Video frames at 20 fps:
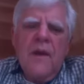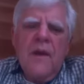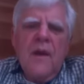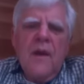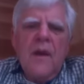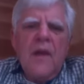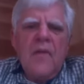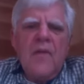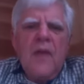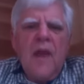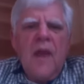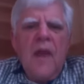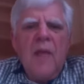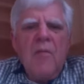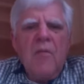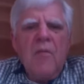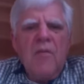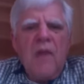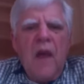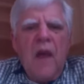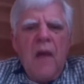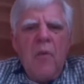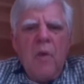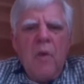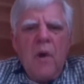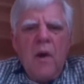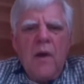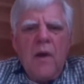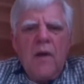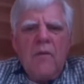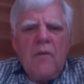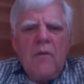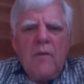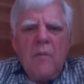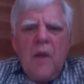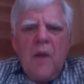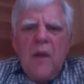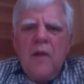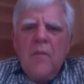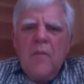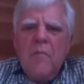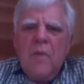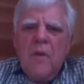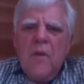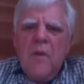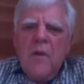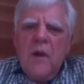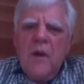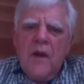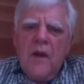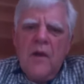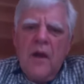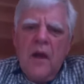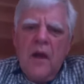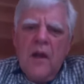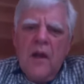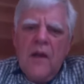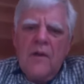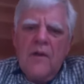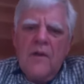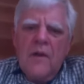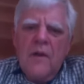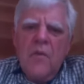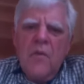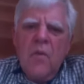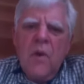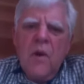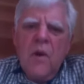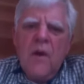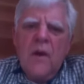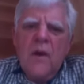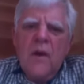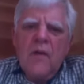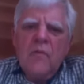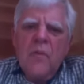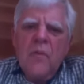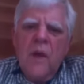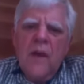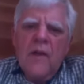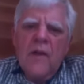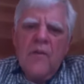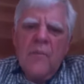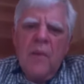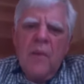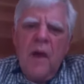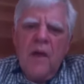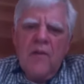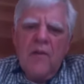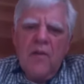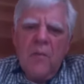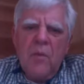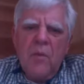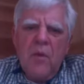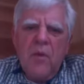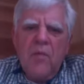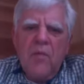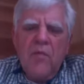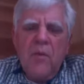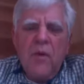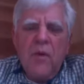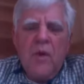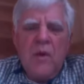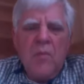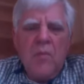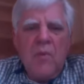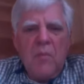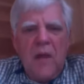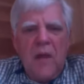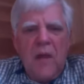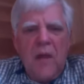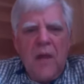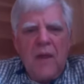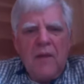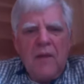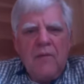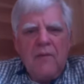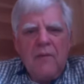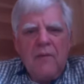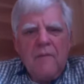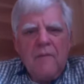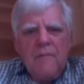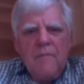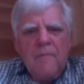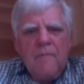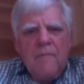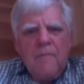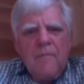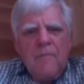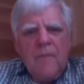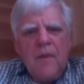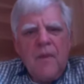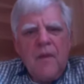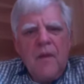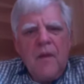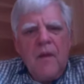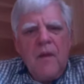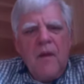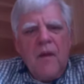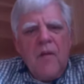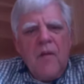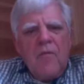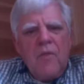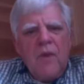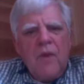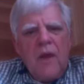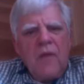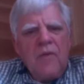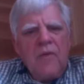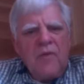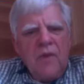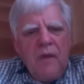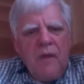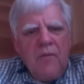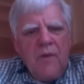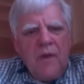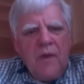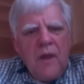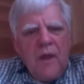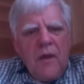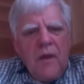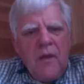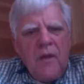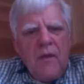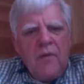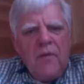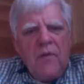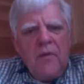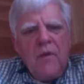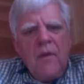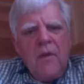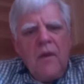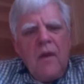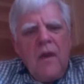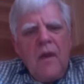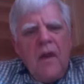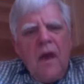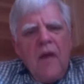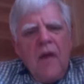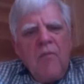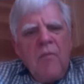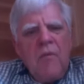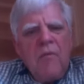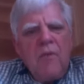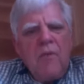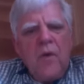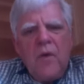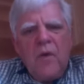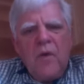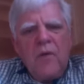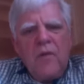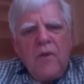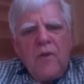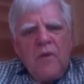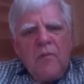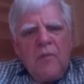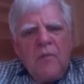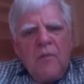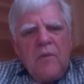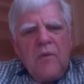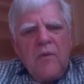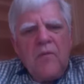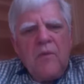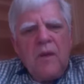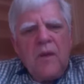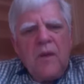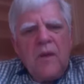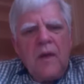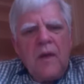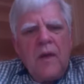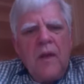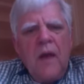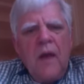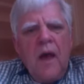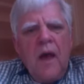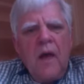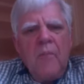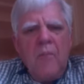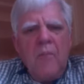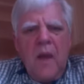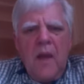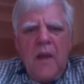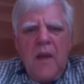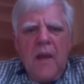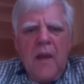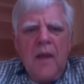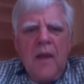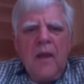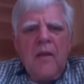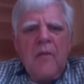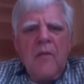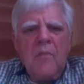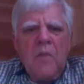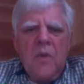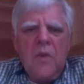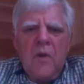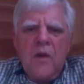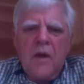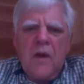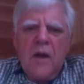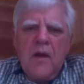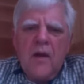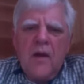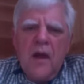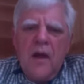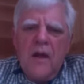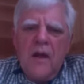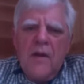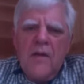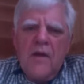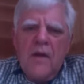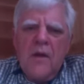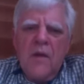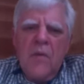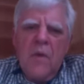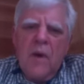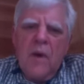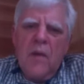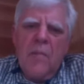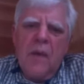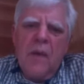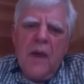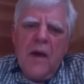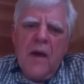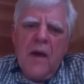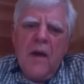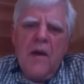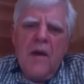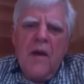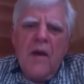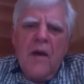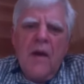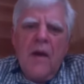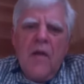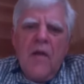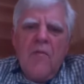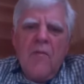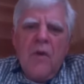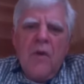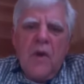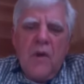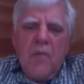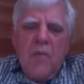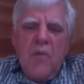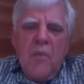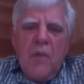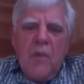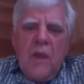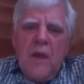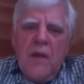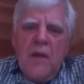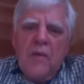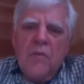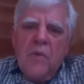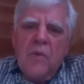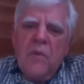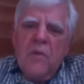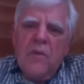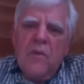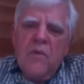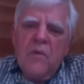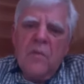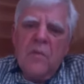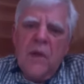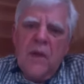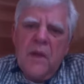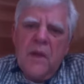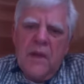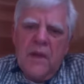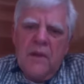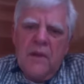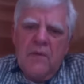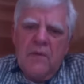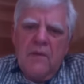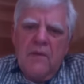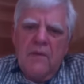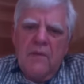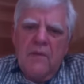And the aim of that work is to make computer technology work as well as possible for human beings. For the last several years, I've been focusing specifically on making computer technology work better for human beings with disabilities.